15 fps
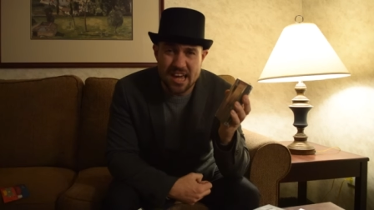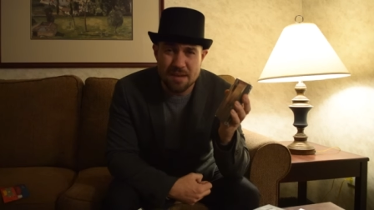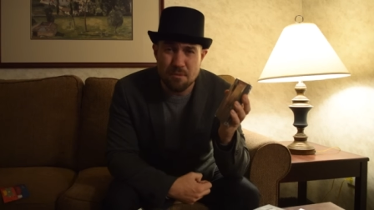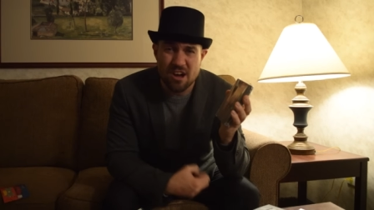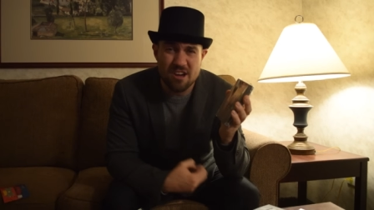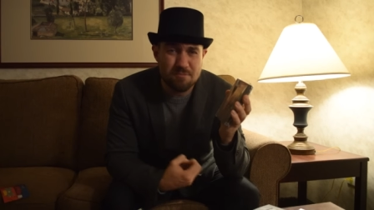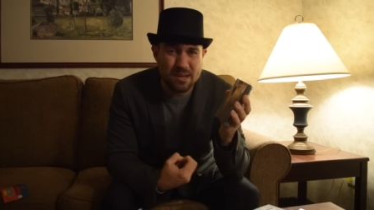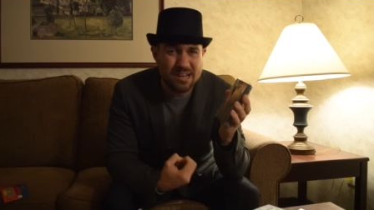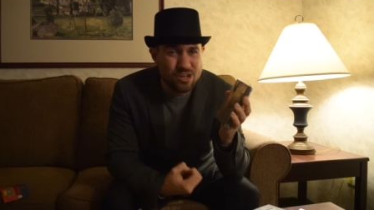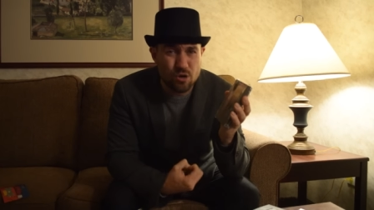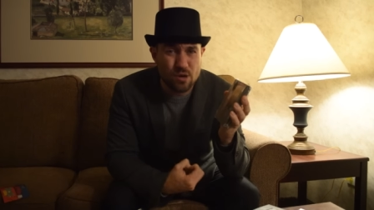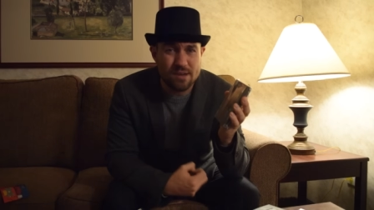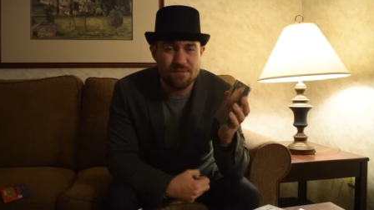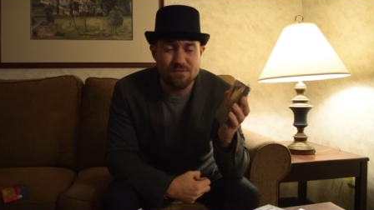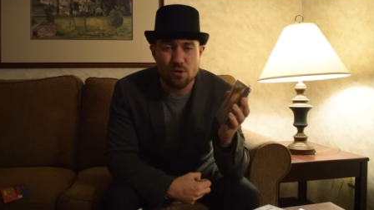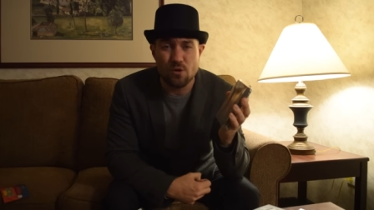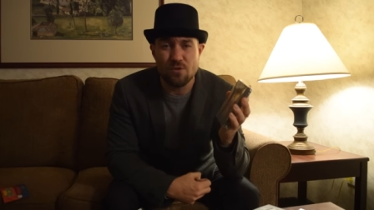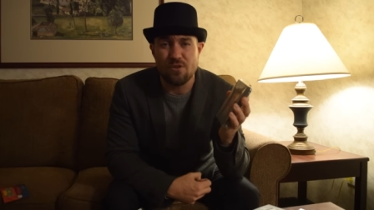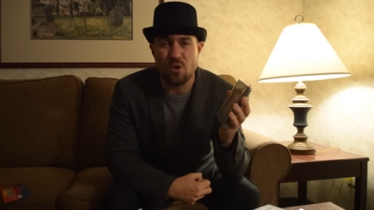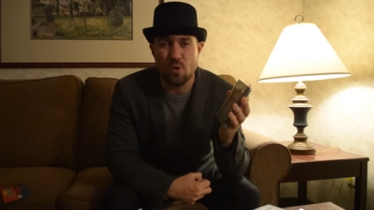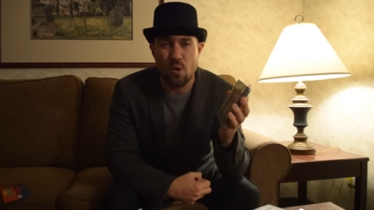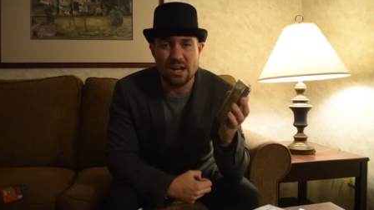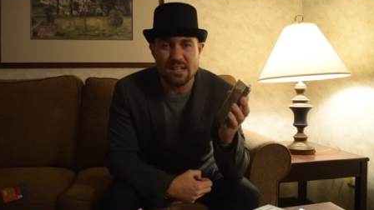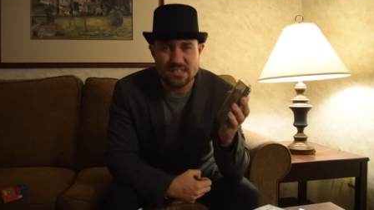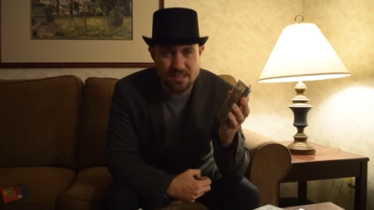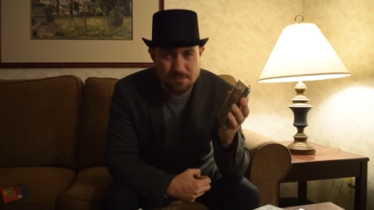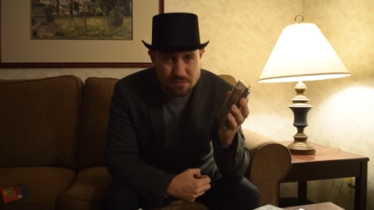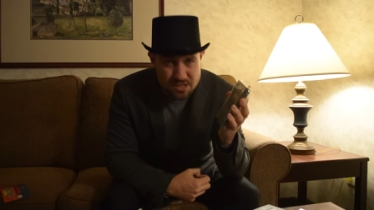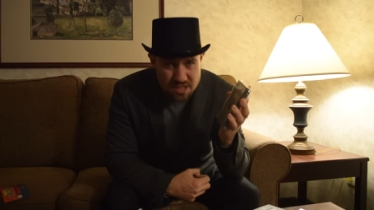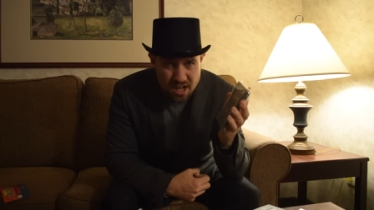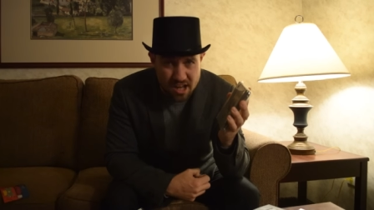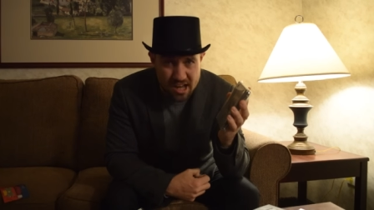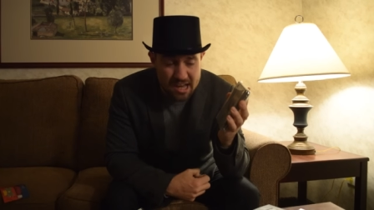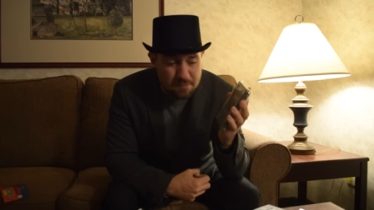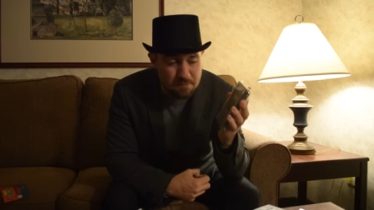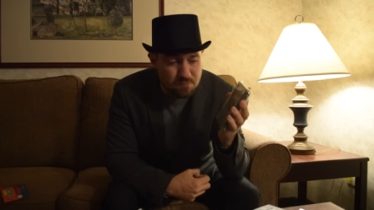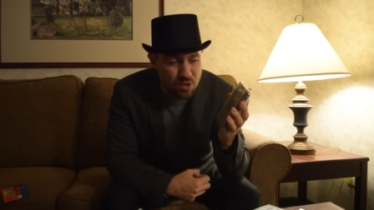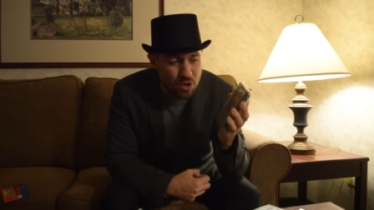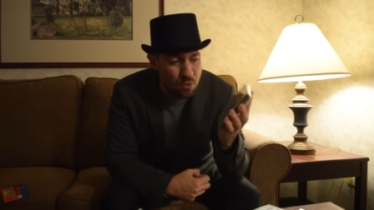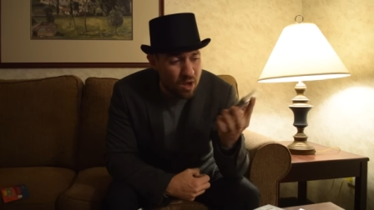I've been looking for quite some time,